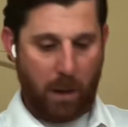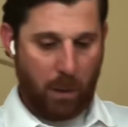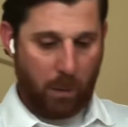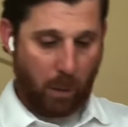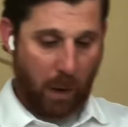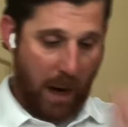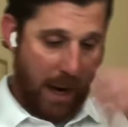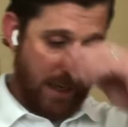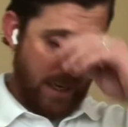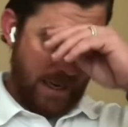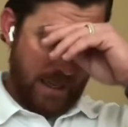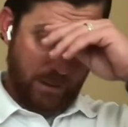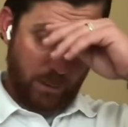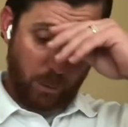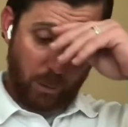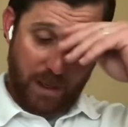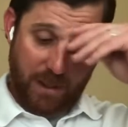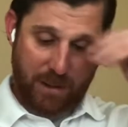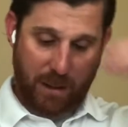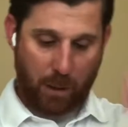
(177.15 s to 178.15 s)
Right? And the
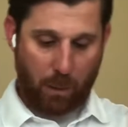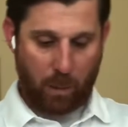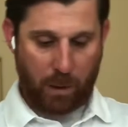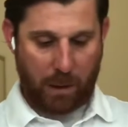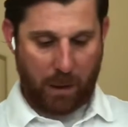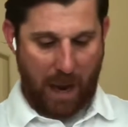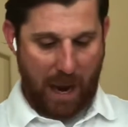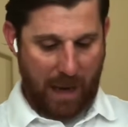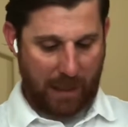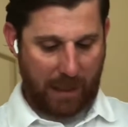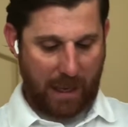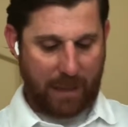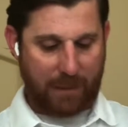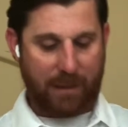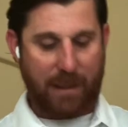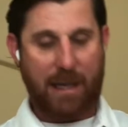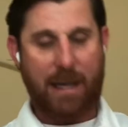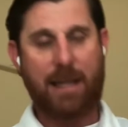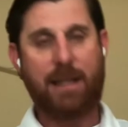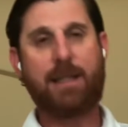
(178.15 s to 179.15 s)
reason I want to highlight
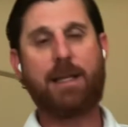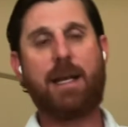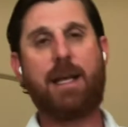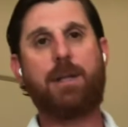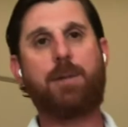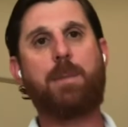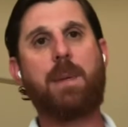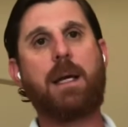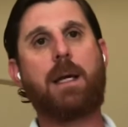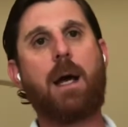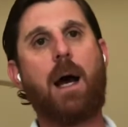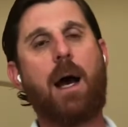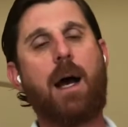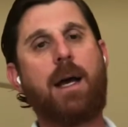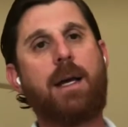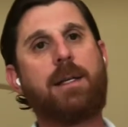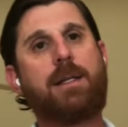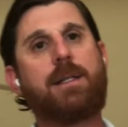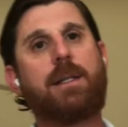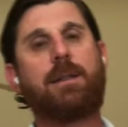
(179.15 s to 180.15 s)
these is
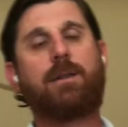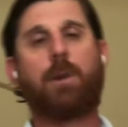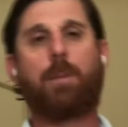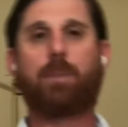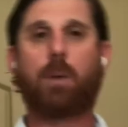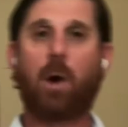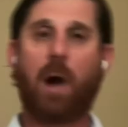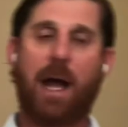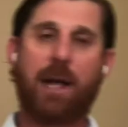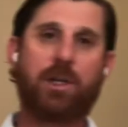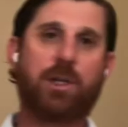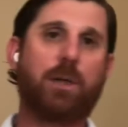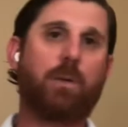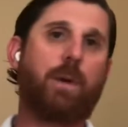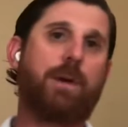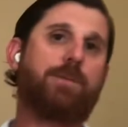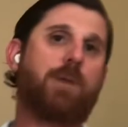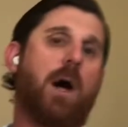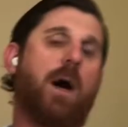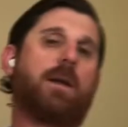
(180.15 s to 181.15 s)
because depression,
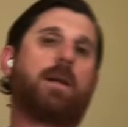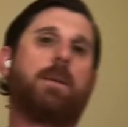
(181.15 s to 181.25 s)
we've talked